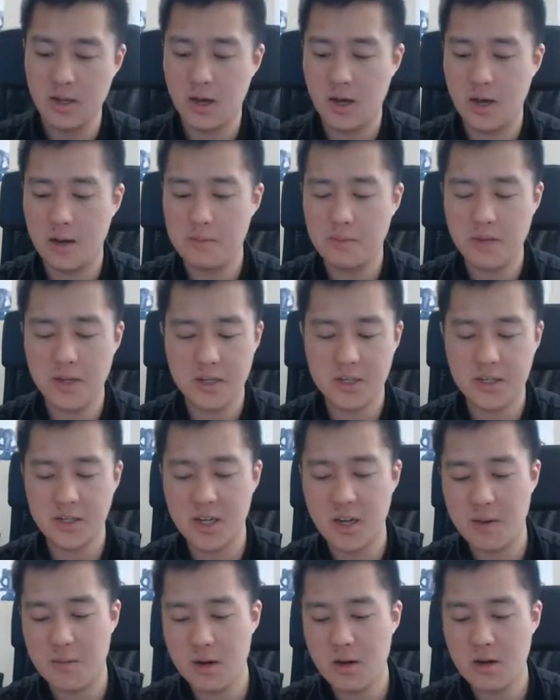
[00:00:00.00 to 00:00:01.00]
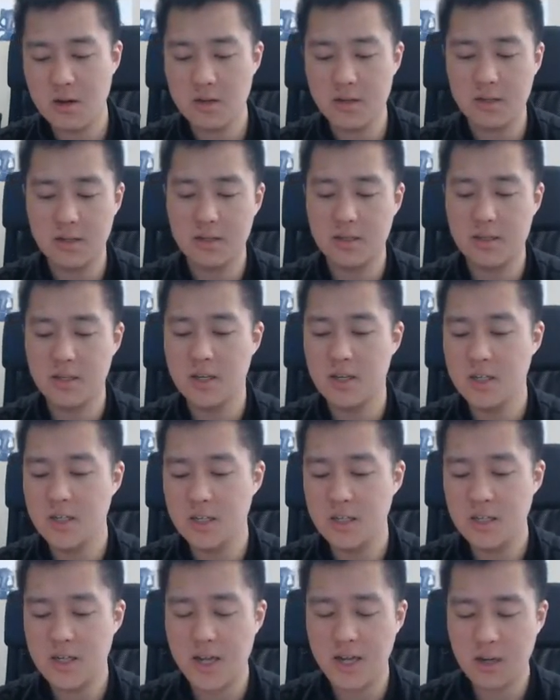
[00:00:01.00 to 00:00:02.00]
Update Jammer,
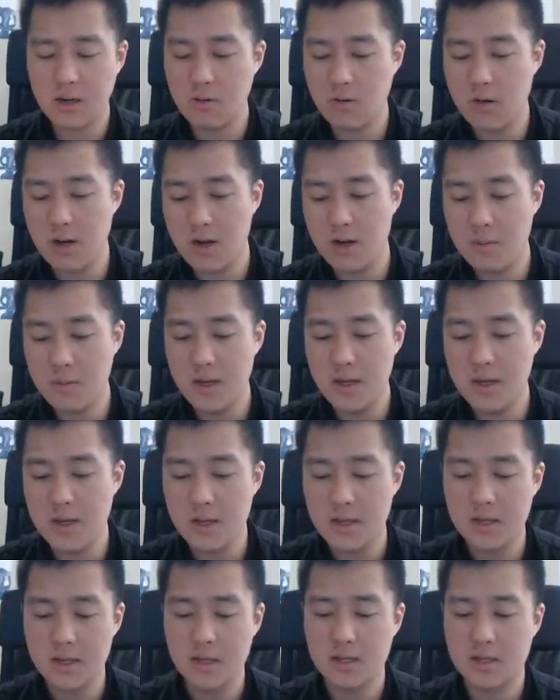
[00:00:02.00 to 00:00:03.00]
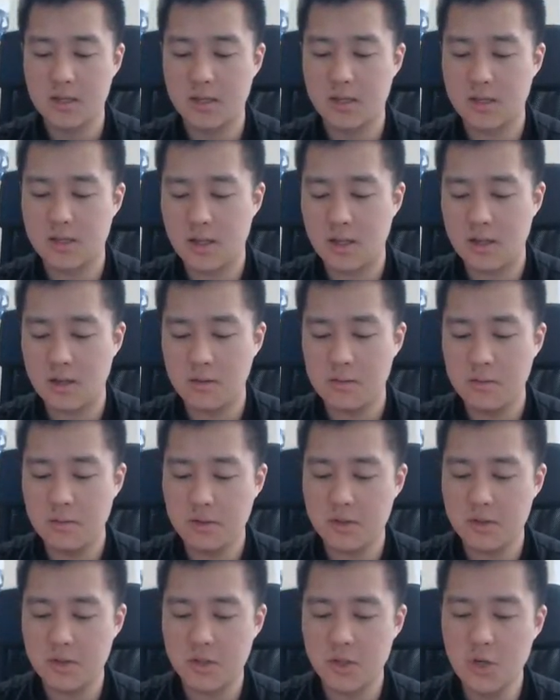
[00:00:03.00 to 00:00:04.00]
TG Tank Grub, Salmon
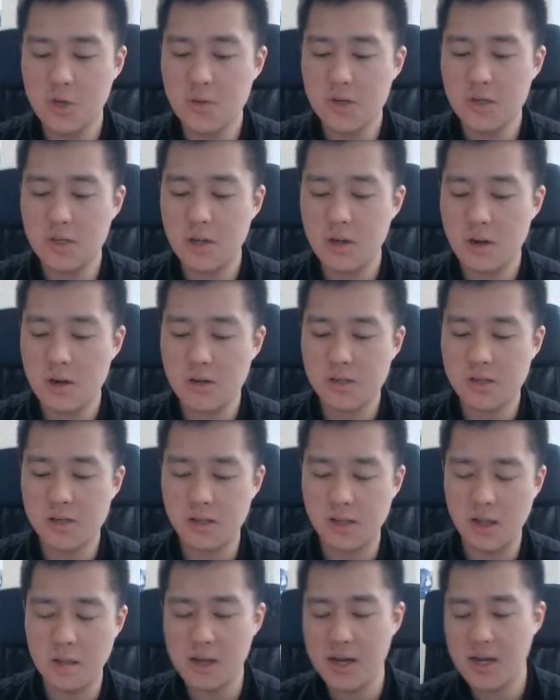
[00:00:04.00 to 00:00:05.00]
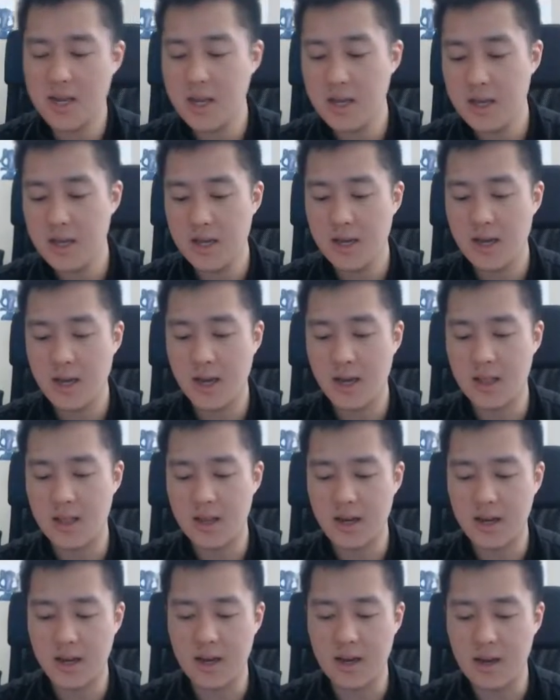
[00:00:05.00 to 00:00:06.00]
Shinui Star Solemnity, and
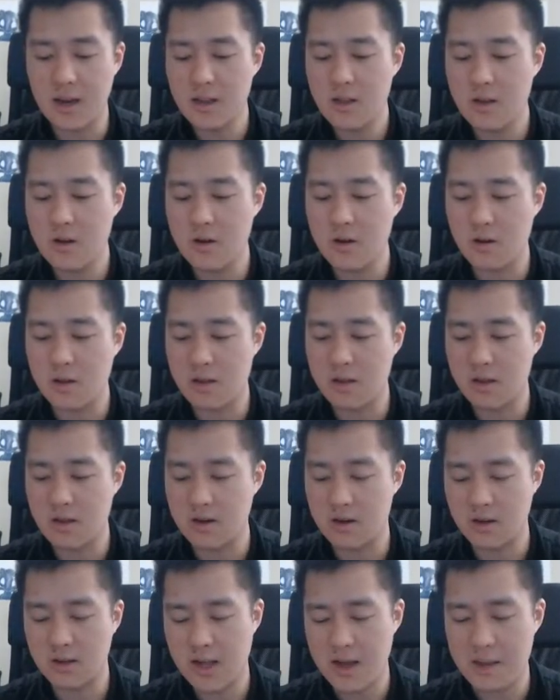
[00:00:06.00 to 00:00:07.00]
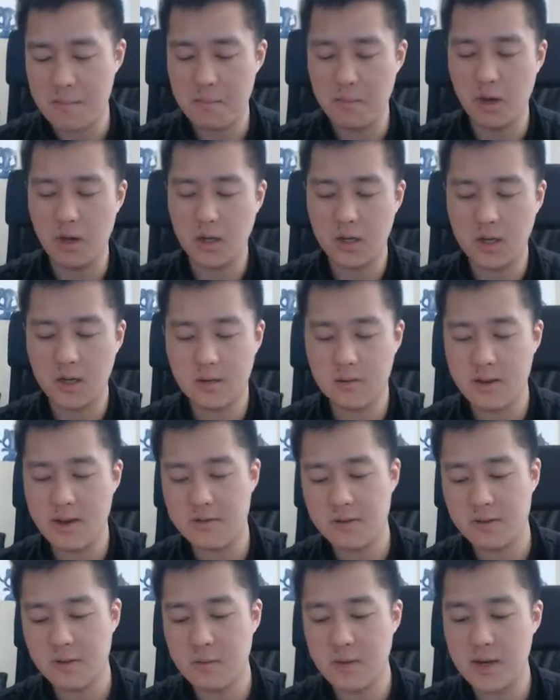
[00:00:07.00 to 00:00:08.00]
then another Thunderclap Monk. We have
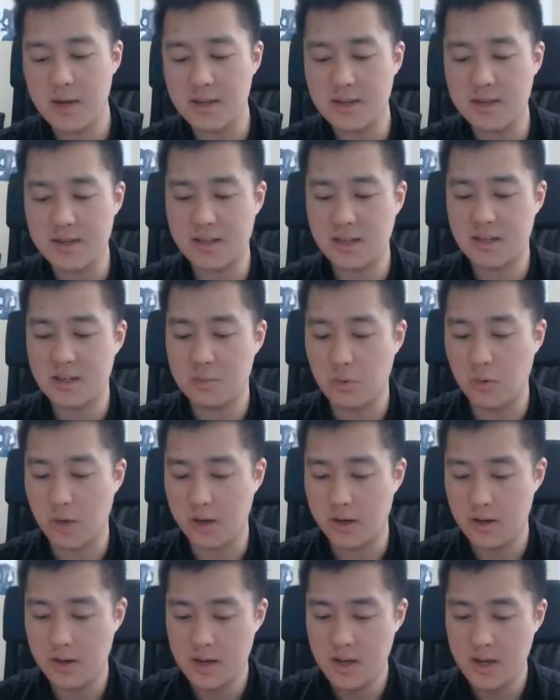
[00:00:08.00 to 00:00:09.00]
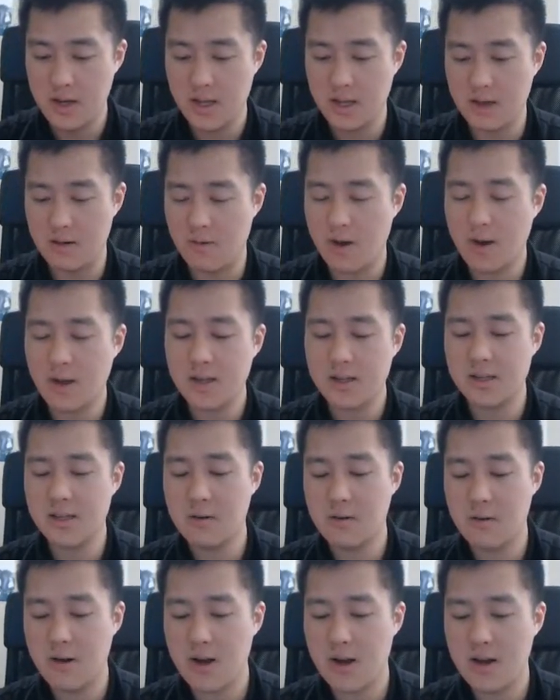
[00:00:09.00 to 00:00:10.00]
so many of these at this point. Then Rocket
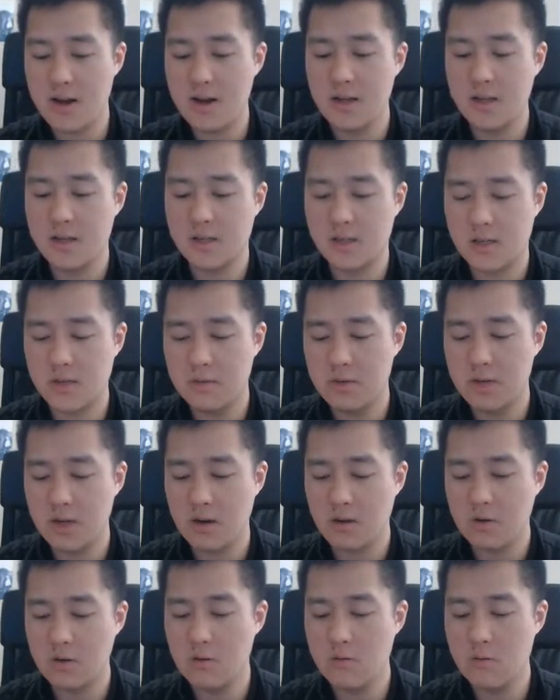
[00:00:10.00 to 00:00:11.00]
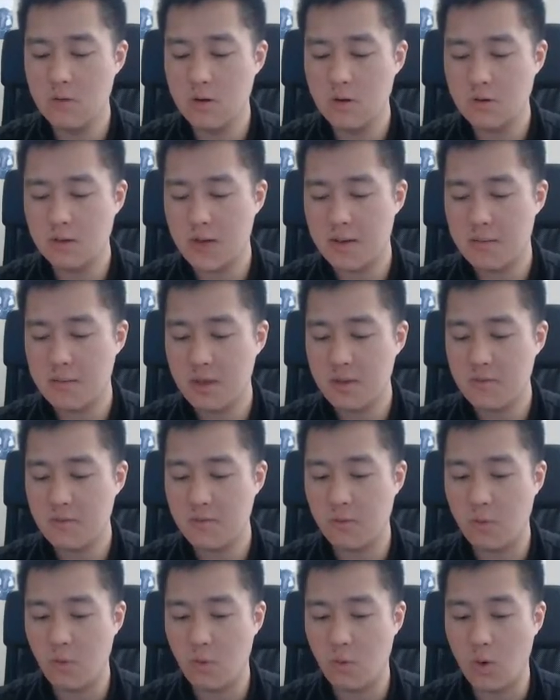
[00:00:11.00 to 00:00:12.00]
Synchron, Subterror Guru, Time Thief,
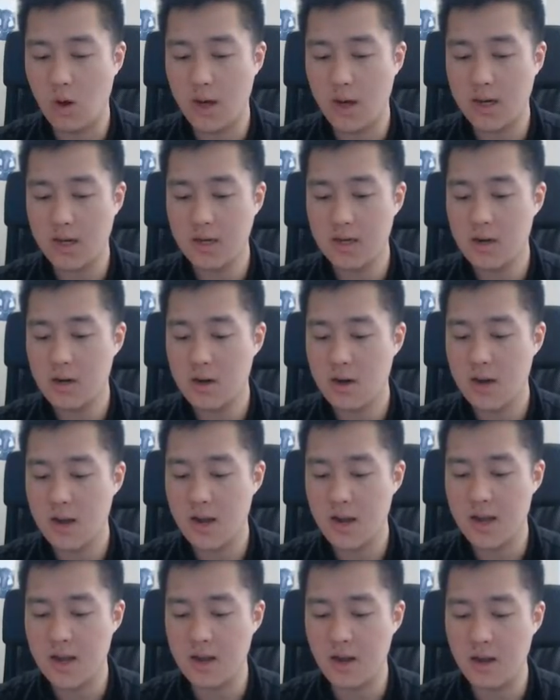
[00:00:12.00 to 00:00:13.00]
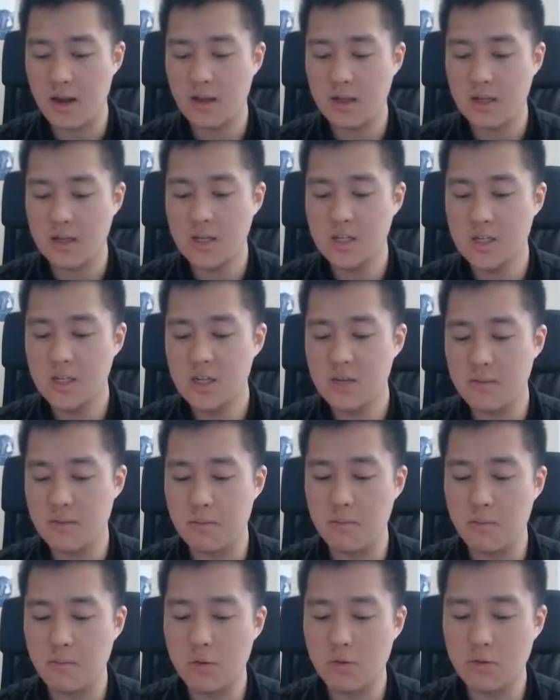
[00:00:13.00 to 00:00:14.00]
Winder, and TG
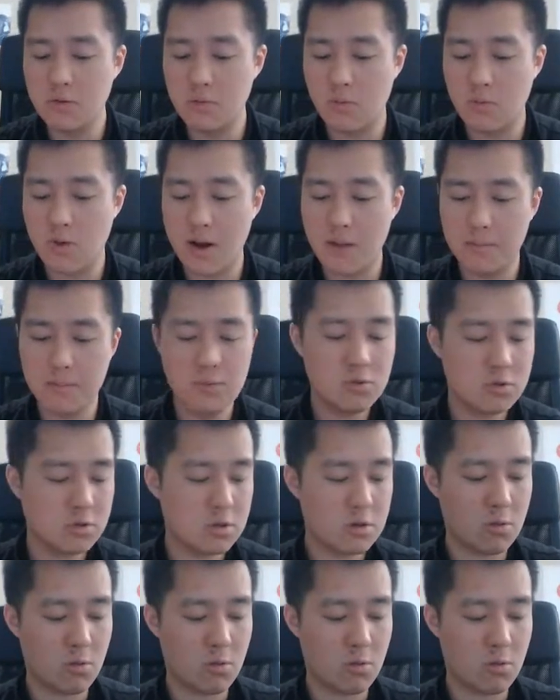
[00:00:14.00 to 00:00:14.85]
Boost Ra Booster